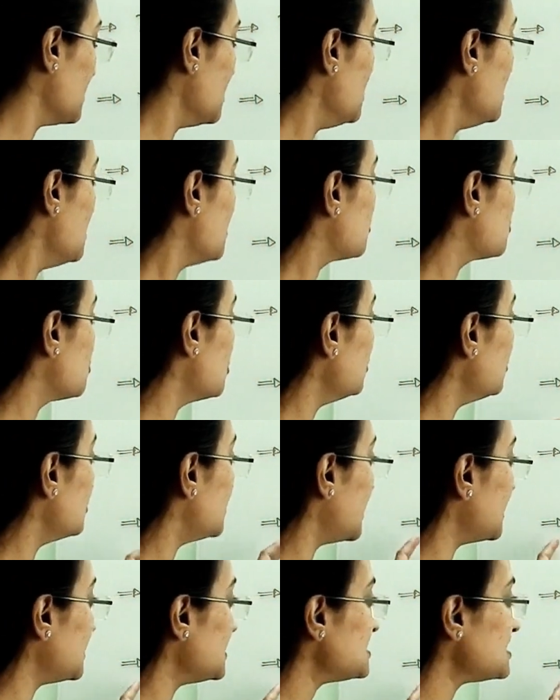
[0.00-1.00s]
So that
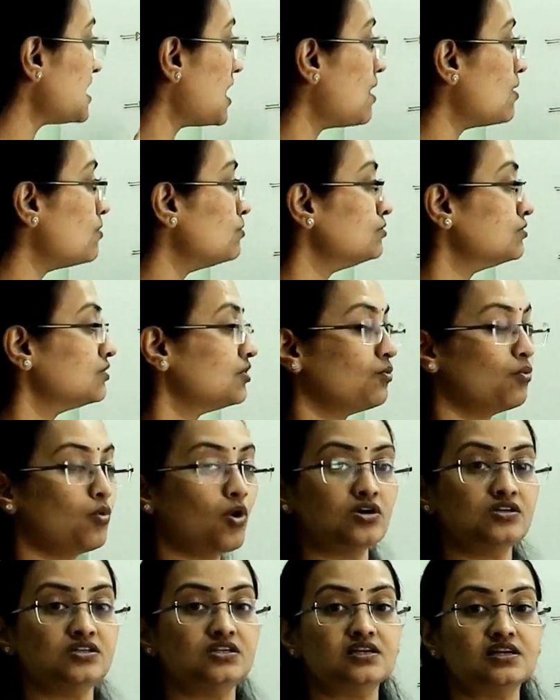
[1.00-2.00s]
is how the
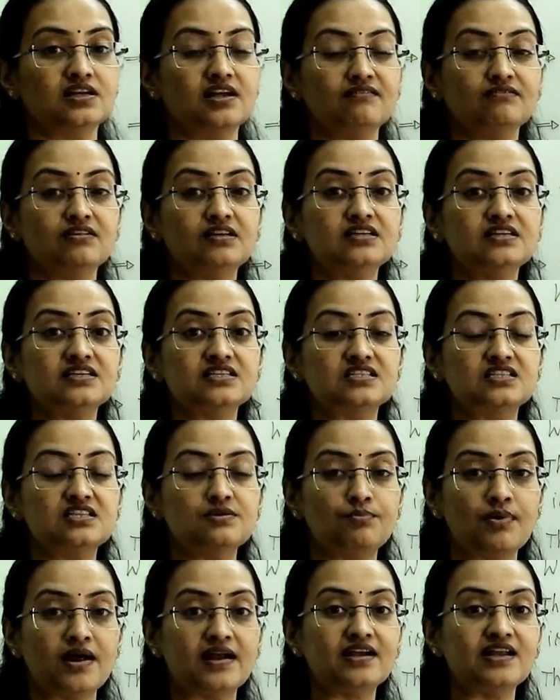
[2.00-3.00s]
water level is
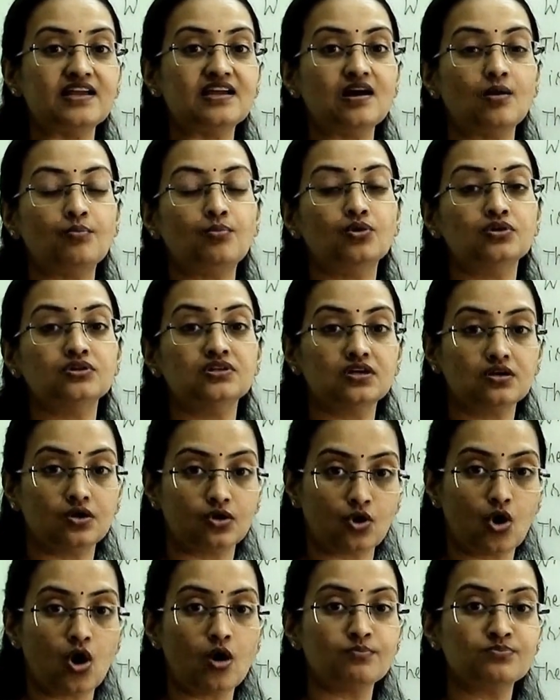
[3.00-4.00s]
depending upon the
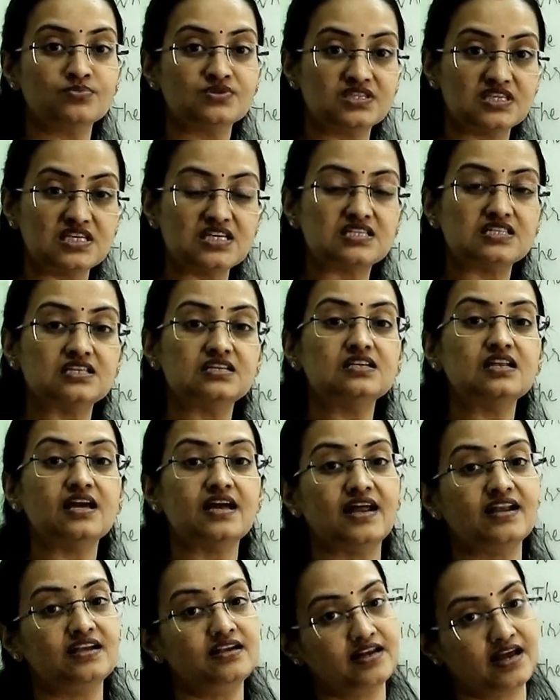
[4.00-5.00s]
crop, season
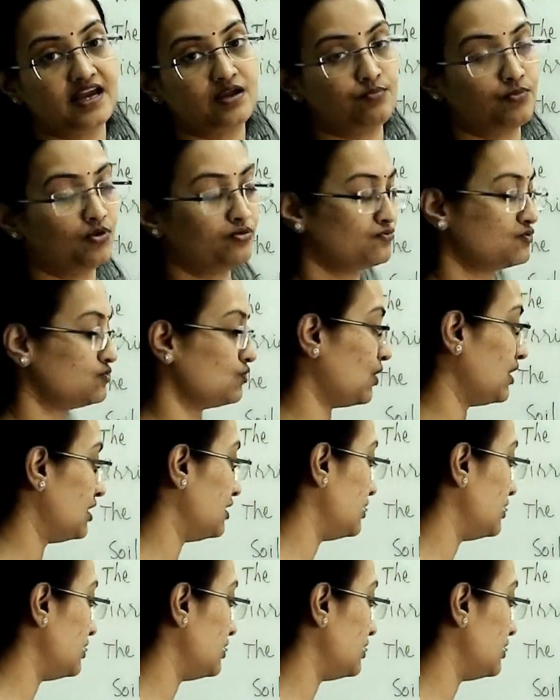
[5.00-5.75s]
and type of soil.